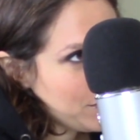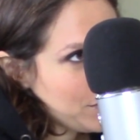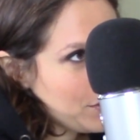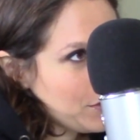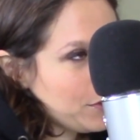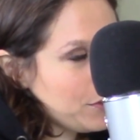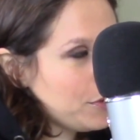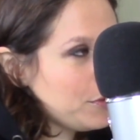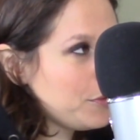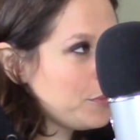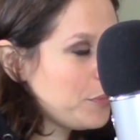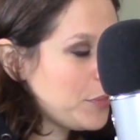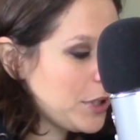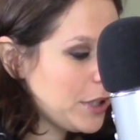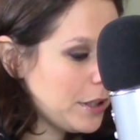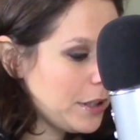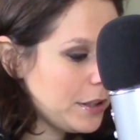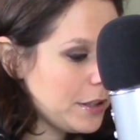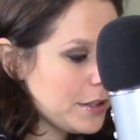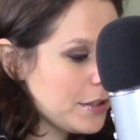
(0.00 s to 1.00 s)
So
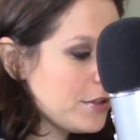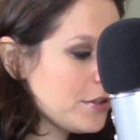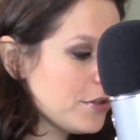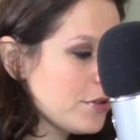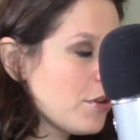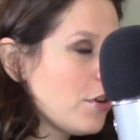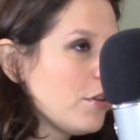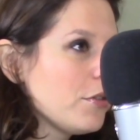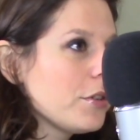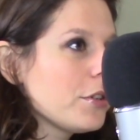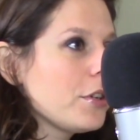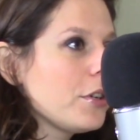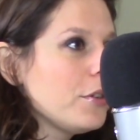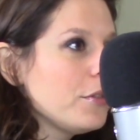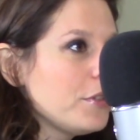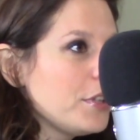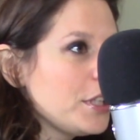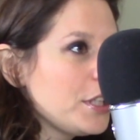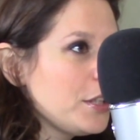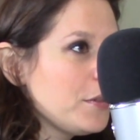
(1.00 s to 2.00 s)
this is all the
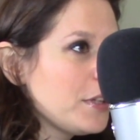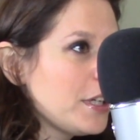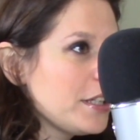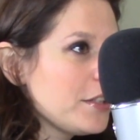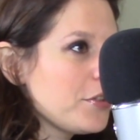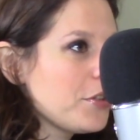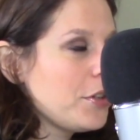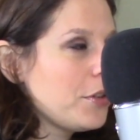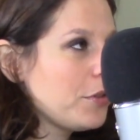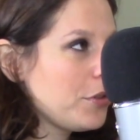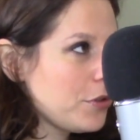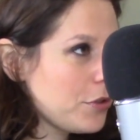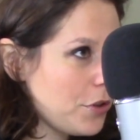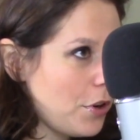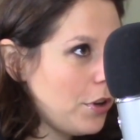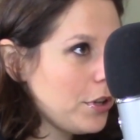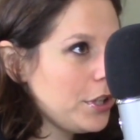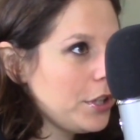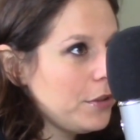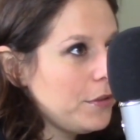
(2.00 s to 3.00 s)
code that you write. So, there's
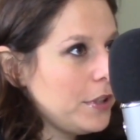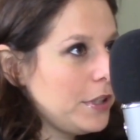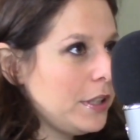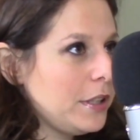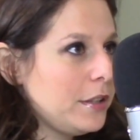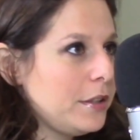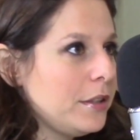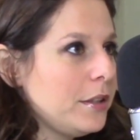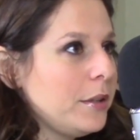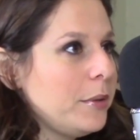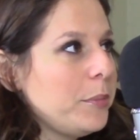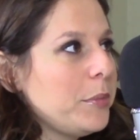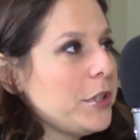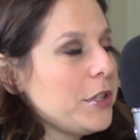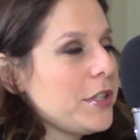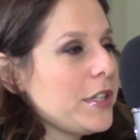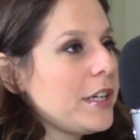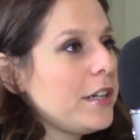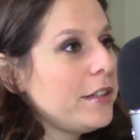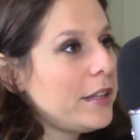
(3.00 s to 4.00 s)
audio, and then
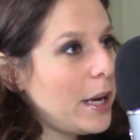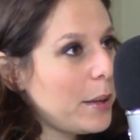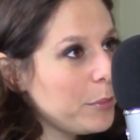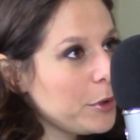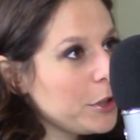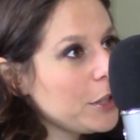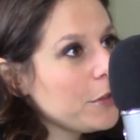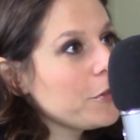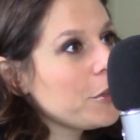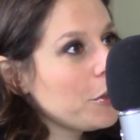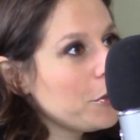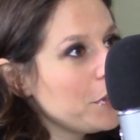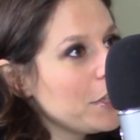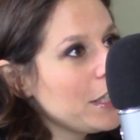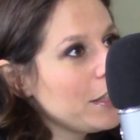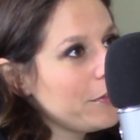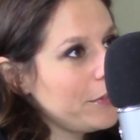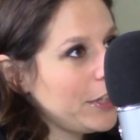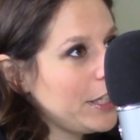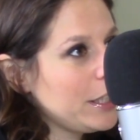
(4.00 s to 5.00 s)
there's a collaborative coding
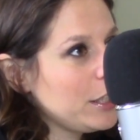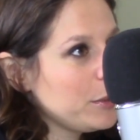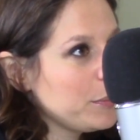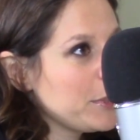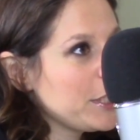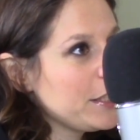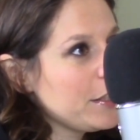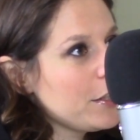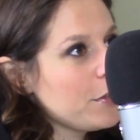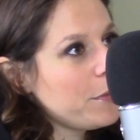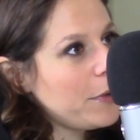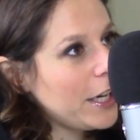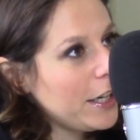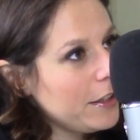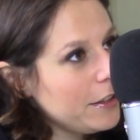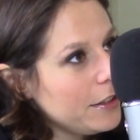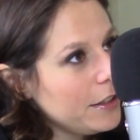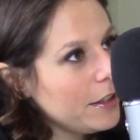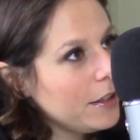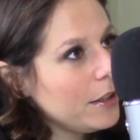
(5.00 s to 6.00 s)
environment as
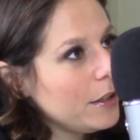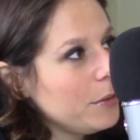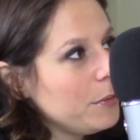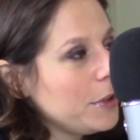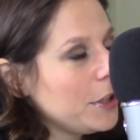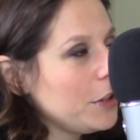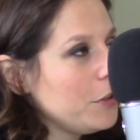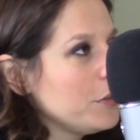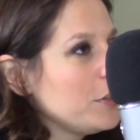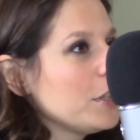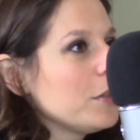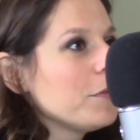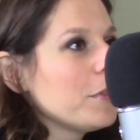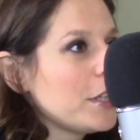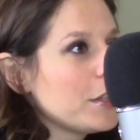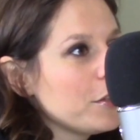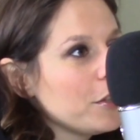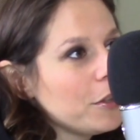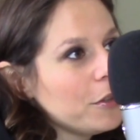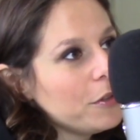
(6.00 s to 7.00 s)
well, where you can
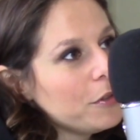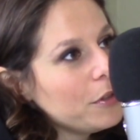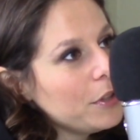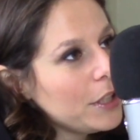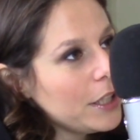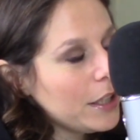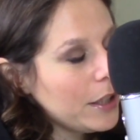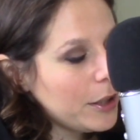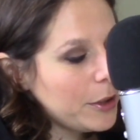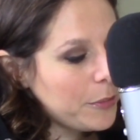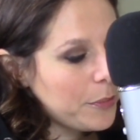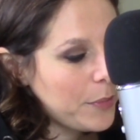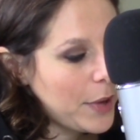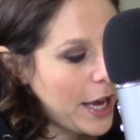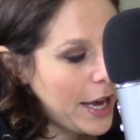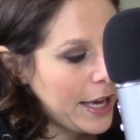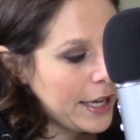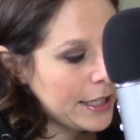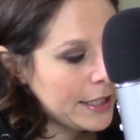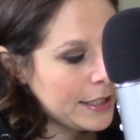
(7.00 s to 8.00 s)
run code,
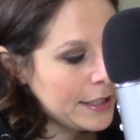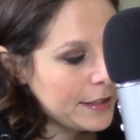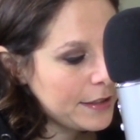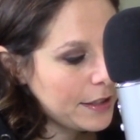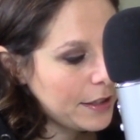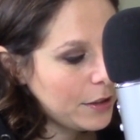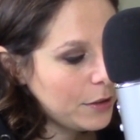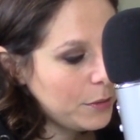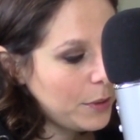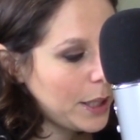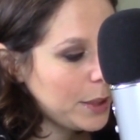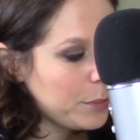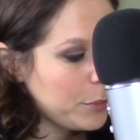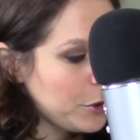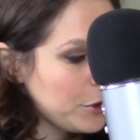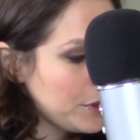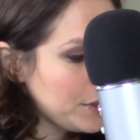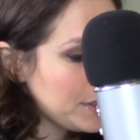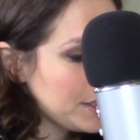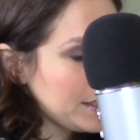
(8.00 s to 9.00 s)
and
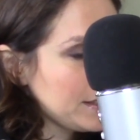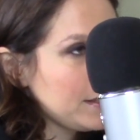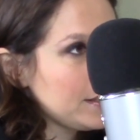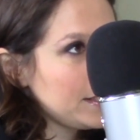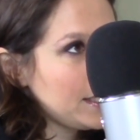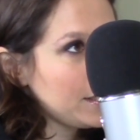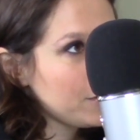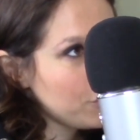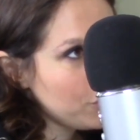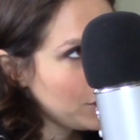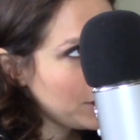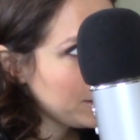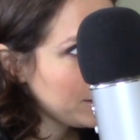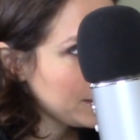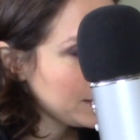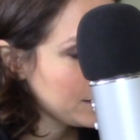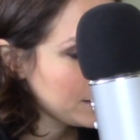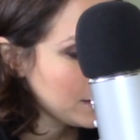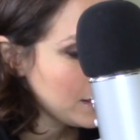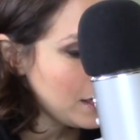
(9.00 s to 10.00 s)
whiteboard and a text chat
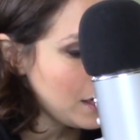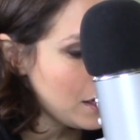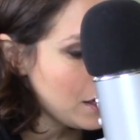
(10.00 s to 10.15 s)
thing.